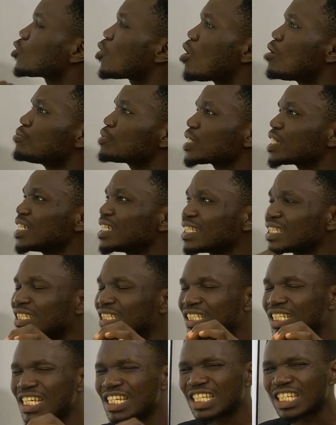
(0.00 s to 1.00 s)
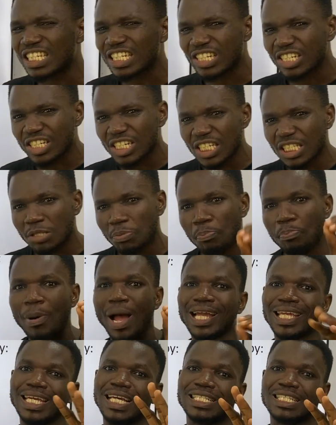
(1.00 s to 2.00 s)
comes in discrete
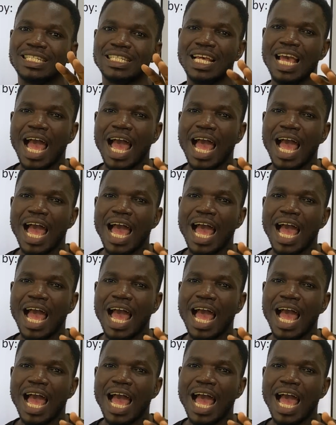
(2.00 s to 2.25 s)
packets,